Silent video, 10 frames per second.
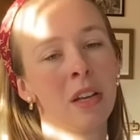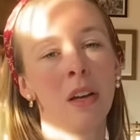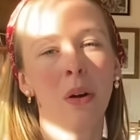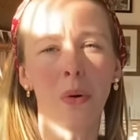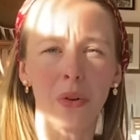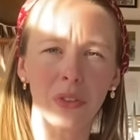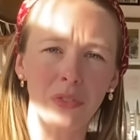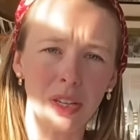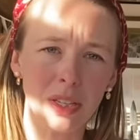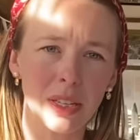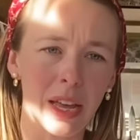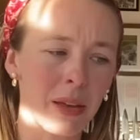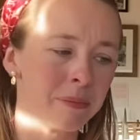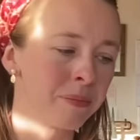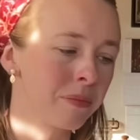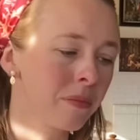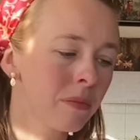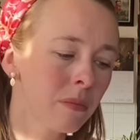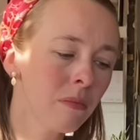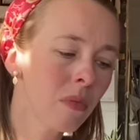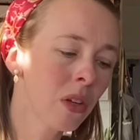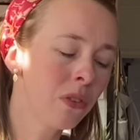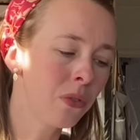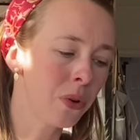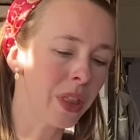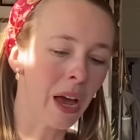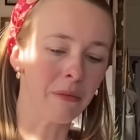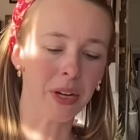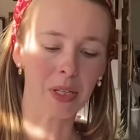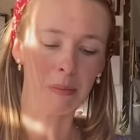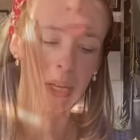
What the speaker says: or the feast day for that recipe.